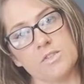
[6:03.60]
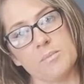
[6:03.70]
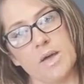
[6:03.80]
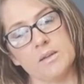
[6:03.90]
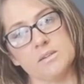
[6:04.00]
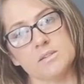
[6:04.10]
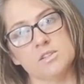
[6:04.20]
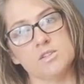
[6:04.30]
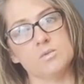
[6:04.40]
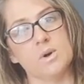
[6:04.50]
bed.
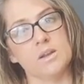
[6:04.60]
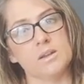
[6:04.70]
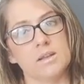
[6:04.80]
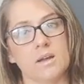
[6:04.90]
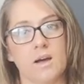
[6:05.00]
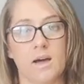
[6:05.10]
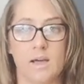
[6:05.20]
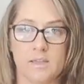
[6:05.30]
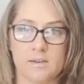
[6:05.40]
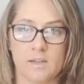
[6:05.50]
You want it high
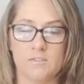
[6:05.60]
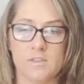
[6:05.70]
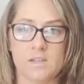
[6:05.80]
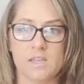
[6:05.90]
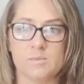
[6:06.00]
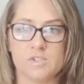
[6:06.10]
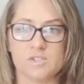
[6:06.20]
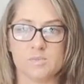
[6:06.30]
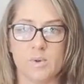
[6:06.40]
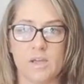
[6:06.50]
enough that it keeps your
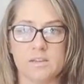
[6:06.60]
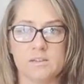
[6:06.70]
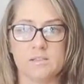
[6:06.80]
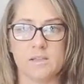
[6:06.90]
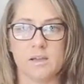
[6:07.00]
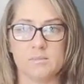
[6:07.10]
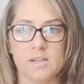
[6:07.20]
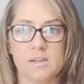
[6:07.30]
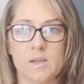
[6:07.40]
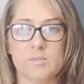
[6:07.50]
spine in alignment.
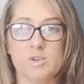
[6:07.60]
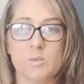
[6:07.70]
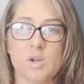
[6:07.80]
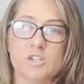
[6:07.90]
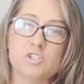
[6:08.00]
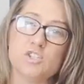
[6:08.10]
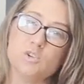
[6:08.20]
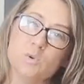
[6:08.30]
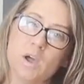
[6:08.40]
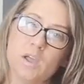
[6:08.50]
You don't want it
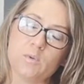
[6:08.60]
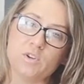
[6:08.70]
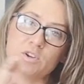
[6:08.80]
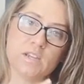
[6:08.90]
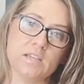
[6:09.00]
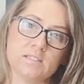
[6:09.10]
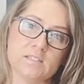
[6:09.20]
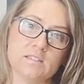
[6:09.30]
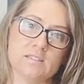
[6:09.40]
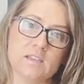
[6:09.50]
too high where you're kinked to
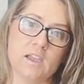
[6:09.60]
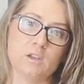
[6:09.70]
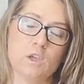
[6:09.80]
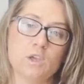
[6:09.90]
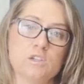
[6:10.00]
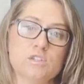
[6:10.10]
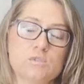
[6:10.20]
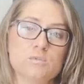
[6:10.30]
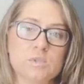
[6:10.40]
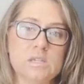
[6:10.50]
the side. So you
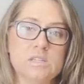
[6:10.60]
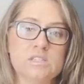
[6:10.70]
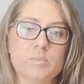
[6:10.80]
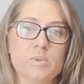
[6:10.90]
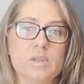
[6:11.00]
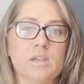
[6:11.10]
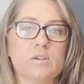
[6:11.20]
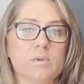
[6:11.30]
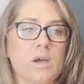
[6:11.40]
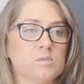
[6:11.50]
really need to play
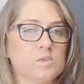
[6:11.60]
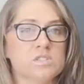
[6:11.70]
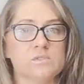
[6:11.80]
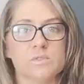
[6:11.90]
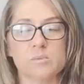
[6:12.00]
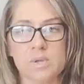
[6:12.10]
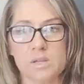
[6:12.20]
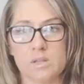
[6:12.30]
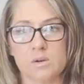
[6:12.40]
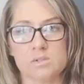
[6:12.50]
around with different
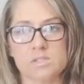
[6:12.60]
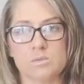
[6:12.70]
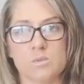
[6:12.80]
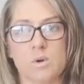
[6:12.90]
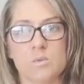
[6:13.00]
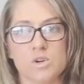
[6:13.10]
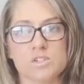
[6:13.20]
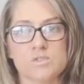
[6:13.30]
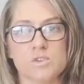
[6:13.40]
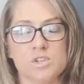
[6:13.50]
pillows and what works
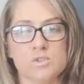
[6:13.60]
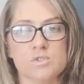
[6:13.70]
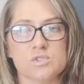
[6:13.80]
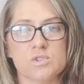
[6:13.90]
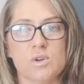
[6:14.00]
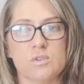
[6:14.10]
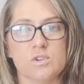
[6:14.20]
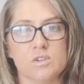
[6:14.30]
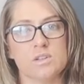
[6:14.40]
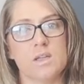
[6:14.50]
for you so you have
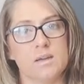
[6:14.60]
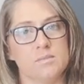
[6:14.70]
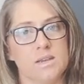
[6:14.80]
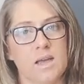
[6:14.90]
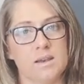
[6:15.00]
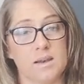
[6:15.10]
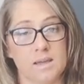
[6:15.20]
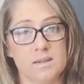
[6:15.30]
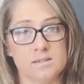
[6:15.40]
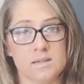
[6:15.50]
good alignment at
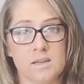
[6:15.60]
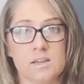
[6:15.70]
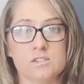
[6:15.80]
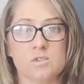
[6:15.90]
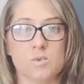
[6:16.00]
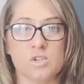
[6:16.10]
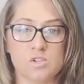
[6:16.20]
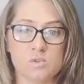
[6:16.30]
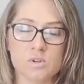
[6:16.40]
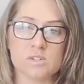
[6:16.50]
night. So when
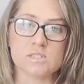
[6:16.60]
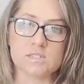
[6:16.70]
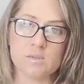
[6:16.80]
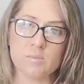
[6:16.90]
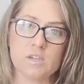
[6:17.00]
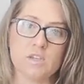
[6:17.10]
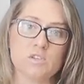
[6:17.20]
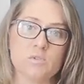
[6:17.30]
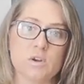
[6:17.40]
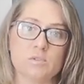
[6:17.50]
you are sleeping and
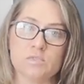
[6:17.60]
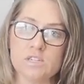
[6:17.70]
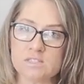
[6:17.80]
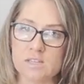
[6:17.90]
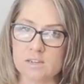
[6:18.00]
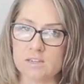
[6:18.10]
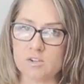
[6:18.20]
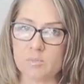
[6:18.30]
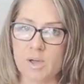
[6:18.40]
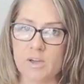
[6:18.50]
you are resetting your
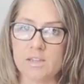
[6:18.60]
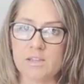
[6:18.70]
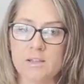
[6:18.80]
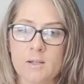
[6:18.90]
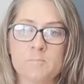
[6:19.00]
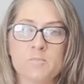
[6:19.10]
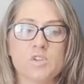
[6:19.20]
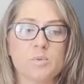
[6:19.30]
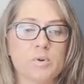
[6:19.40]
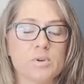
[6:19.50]
body,
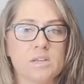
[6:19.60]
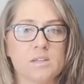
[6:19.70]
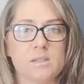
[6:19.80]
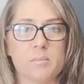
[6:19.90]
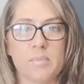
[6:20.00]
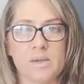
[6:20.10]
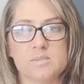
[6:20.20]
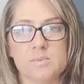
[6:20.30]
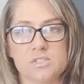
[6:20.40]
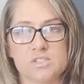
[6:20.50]
you're putting it in the best
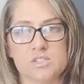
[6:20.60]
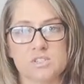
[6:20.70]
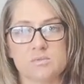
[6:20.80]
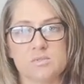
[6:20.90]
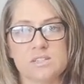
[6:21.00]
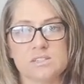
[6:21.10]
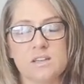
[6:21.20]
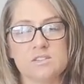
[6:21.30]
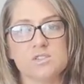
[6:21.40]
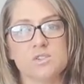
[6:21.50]
position to
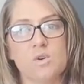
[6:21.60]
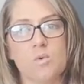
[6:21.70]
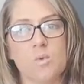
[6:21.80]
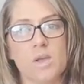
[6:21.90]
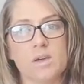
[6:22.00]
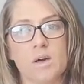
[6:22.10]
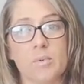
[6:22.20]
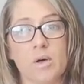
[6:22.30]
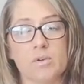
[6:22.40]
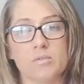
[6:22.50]
reset so you don't wake up
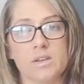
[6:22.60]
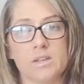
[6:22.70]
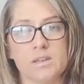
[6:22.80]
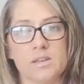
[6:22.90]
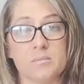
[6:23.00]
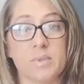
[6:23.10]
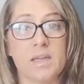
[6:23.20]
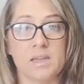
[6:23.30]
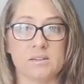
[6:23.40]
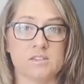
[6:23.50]
already in
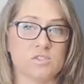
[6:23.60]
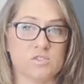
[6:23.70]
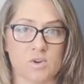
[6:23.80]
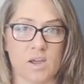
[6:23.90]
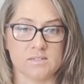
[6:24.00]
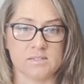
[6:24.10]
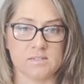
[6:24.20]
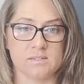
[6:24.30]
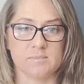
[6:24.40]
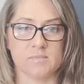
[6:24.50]
pain and stressed,
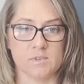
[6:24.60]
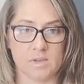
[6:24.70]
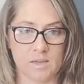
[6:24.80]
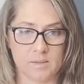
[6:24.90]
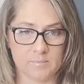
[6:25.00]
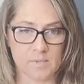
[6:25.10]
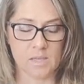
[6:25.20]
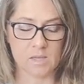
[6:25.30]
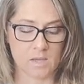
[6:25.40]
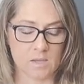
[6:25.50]
okay?
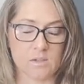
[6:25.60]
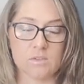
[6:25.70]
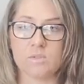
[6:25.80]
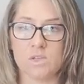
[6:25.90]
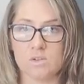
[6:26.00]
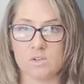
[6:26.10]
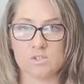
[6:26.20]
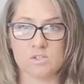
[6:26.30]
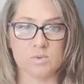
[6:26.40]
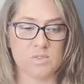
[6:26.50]
Another thing you can
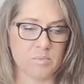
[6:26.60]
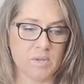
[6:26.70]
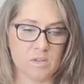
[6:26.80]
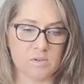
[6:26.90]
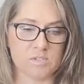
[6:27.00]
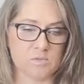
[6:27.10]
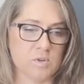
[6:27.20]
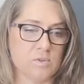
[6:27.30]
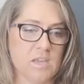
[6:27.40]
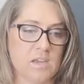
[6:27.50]
do with the pillows is when you're
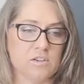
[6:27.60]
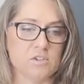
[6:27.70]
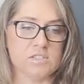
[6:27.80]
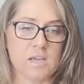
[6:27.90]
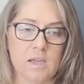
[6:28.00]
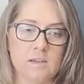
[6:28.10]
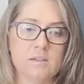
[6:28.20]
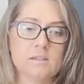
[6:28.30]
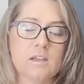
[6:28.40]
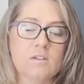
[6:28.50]
laying on your side,
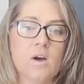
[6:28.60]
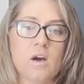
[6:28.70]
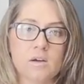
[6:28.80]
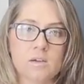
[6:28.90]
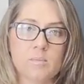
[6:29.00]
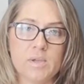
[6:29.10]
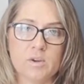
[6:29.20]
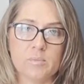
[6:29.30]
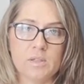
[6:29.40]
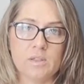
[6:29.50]
kind of hug a bigger
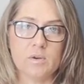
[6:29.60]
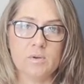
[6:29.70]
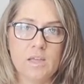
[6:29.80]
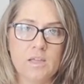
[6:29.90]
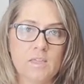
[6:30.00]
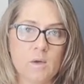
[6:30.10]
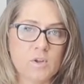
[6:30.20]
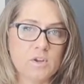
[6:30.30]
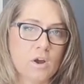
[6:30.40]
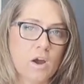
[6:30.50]
pillow. That way
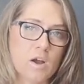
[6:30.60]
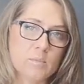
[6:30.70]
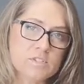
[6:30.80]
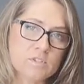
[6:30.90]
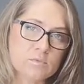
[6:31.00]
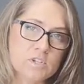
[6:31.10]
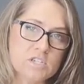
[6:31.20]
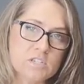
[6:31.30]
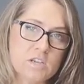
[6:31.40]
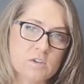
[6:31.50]
your arm isn't
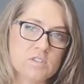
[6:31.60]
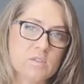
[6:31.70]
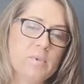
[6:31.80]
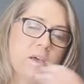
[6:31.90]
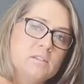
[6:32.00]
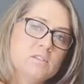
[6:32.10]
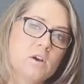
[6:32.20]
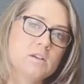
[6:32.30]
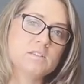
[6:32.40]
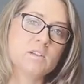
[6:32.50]
reaching down to the bed,
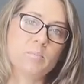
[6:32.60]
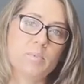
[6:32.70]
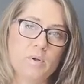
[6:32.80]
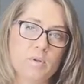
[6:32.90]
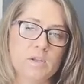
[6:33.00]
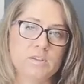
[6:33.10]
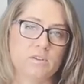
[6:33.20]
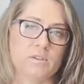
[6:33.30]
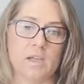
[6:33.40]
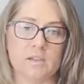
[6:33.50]
causing a pull on your
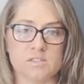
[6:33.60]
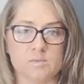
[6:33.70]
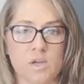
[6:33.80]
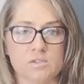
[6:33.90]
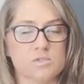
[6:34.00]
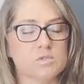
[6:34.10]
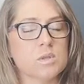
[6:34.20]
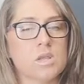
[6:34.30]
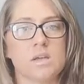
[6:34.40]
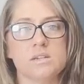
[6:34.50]
neck as well. So there's a
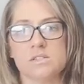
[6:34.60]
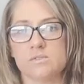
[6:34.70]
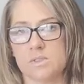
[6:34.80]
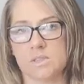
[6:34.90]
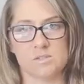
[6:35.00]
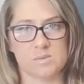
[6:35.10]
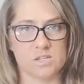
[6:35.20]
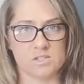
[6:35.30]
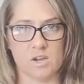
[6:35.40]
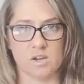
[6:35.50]
lot of different things we can
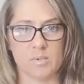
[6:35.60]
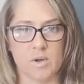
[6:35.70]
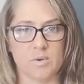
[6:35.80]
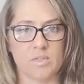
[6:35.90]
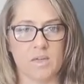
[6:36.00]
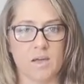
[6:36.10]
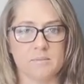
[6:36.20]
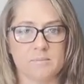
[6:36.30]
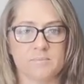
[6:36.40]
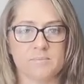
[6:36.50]
talk about with that.
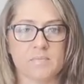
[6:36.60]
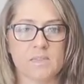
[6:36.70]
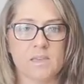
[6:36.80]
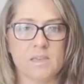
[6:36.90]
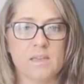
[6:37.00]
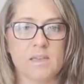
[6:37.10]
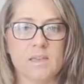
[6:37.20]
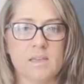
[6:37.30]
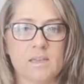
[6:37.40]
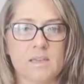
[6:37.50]

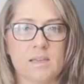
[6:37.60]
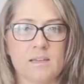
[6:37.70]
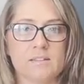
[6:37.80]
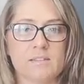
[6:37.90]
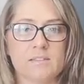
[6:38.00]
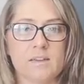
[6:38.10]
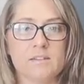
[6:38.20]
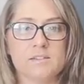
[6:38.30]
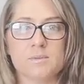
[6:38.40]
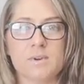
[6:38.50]
And that
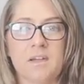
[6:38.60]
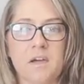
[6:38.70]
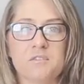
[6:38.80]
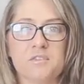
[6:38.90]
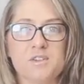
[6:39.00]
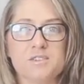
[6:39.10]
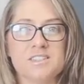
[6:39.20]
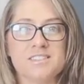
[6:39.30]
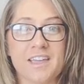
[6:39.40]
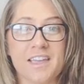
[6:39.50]
is what I have for you
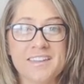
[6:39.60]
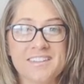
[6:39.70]
today.